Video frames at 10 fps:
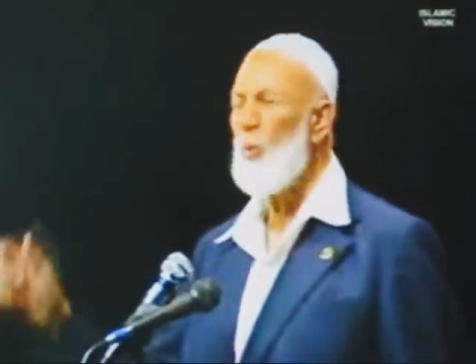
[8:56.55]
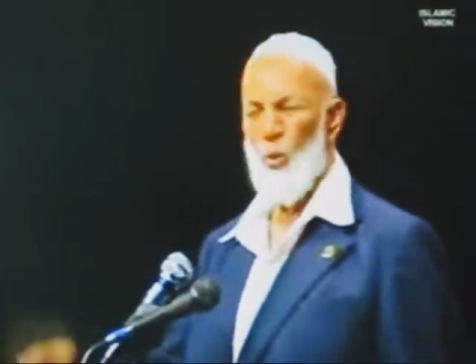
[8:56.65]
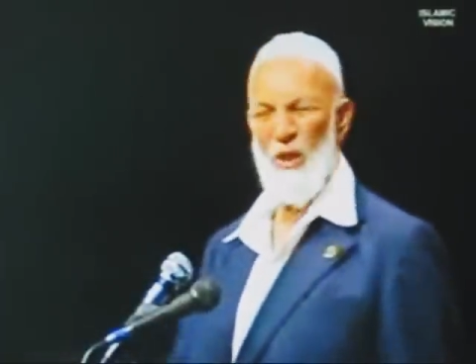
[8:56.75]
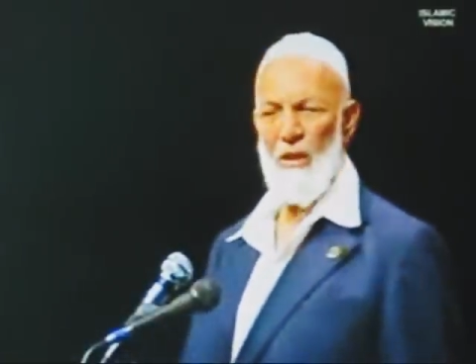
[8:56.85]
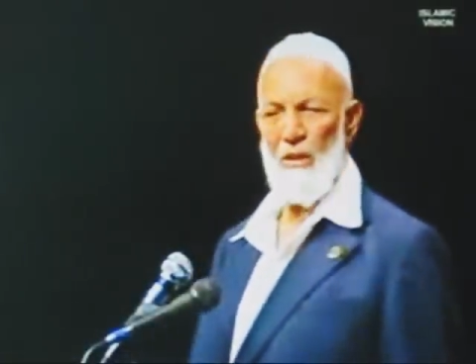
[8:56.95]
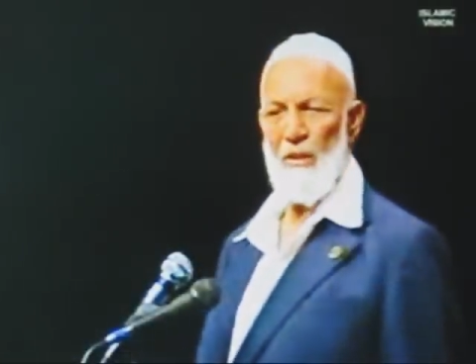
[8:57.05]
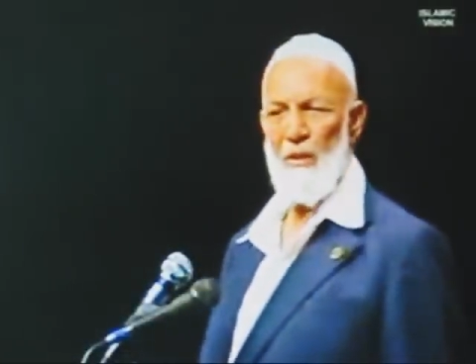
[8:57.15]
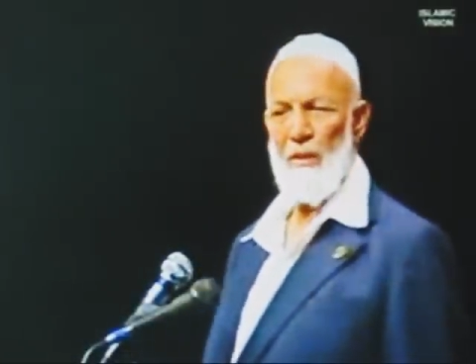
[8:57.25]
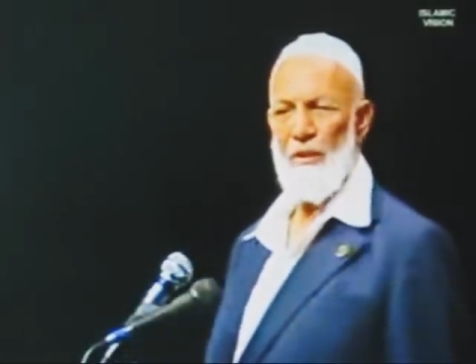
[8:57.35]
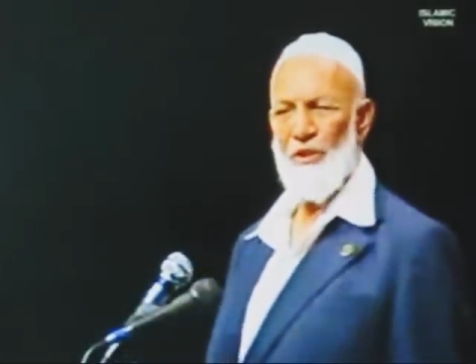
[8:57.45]
Luke,
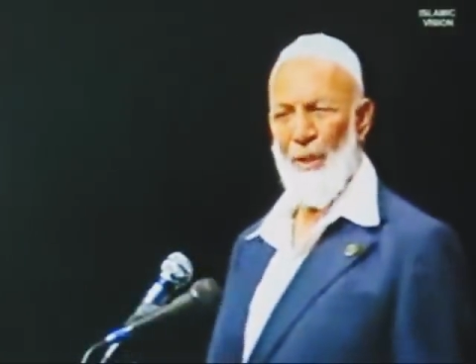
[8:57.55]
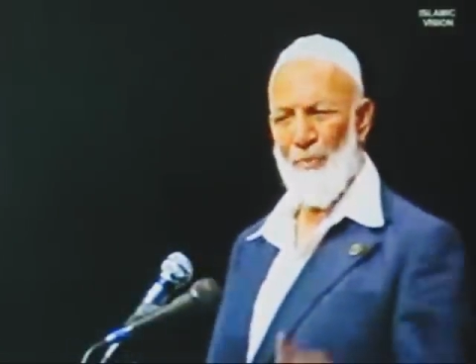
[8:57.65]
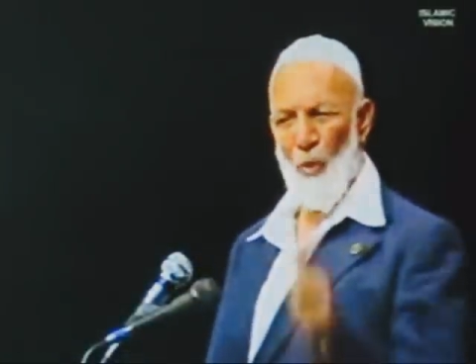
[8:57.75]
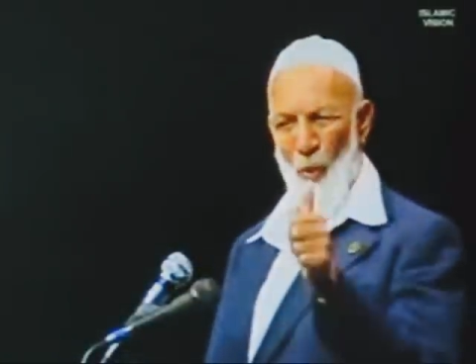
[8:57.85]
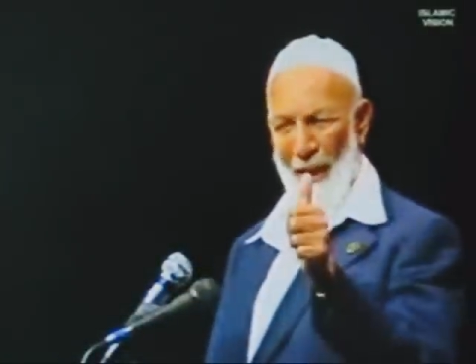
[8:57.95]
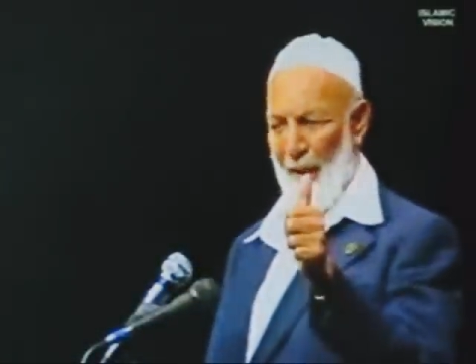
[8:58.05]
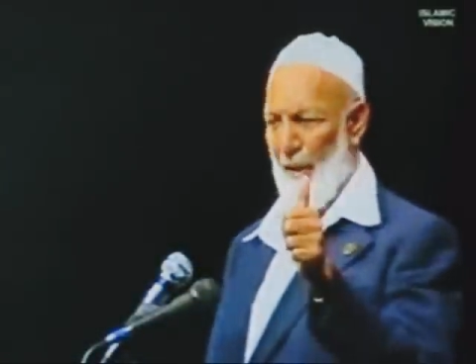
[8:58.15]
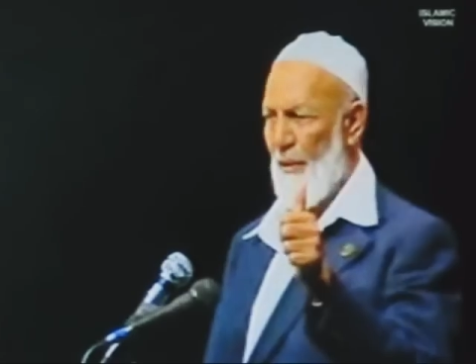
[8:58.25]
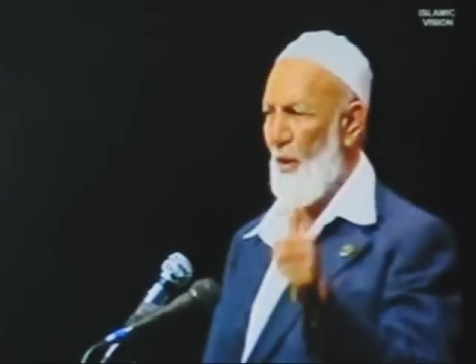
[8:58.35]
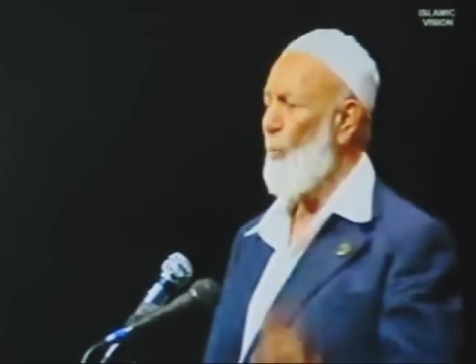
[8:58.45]
chapter
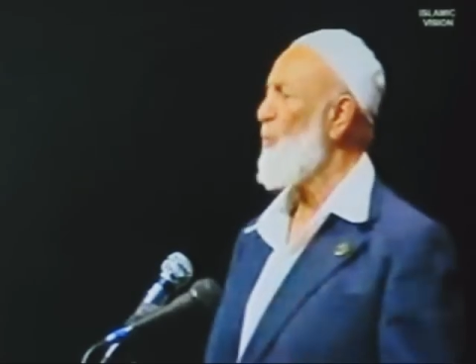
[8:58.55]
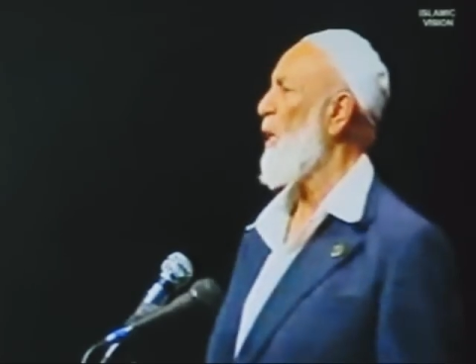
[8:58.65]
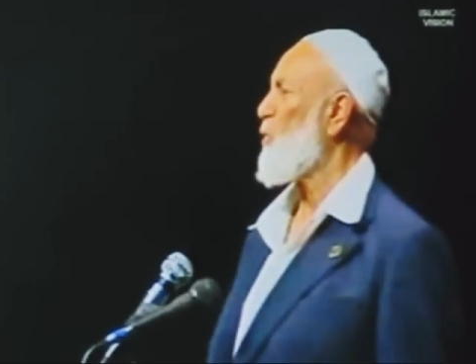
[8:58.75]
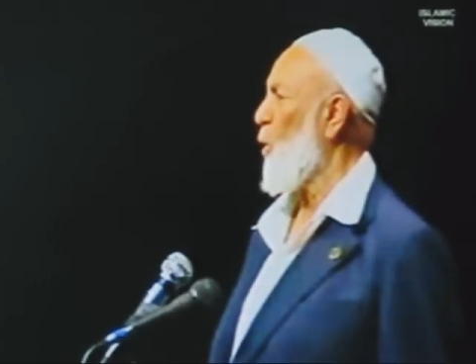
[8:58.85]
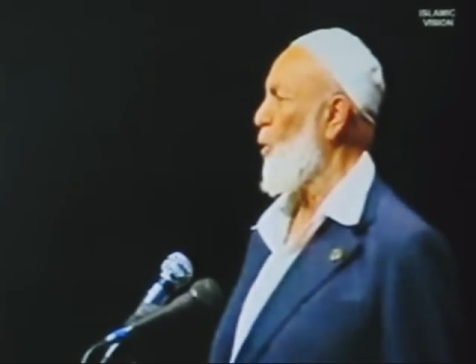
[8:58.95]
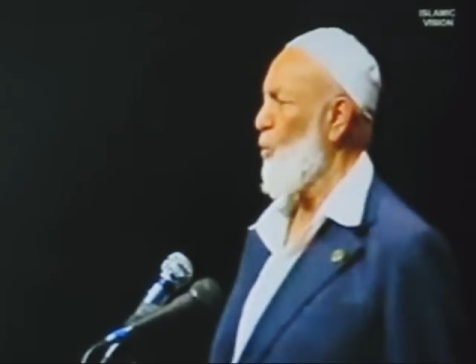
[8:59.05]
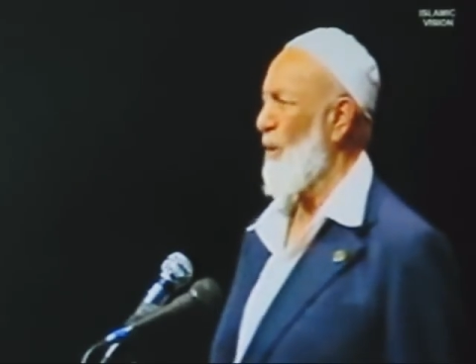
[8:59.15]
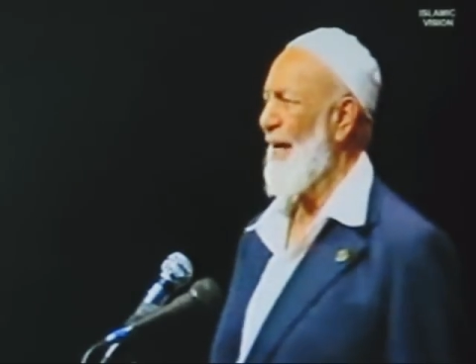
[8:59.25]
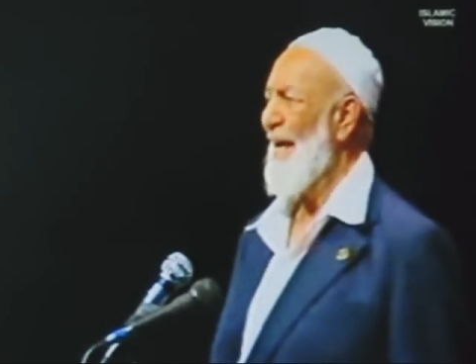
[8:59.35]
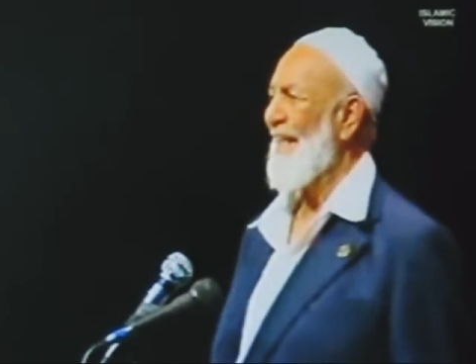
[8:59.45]
1, we are
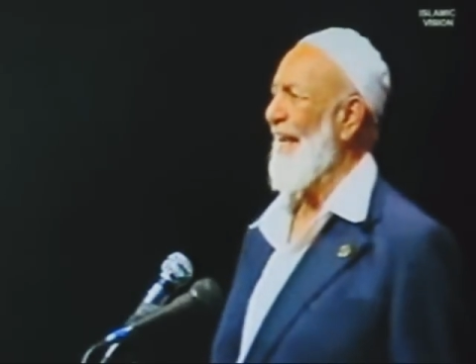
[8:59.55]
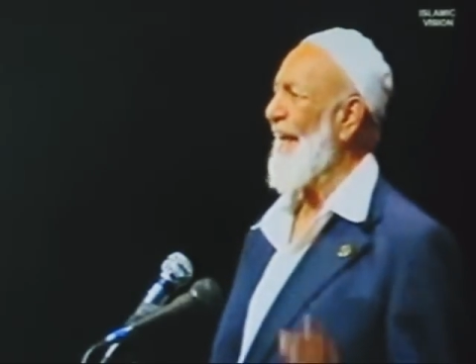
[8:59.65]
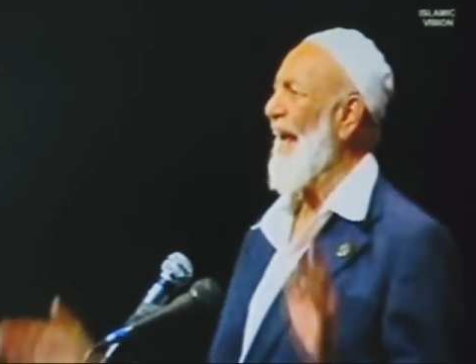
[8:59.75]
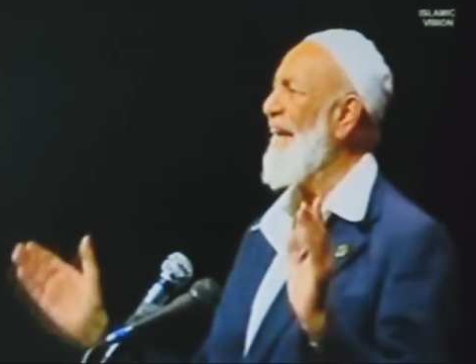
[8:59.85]
told that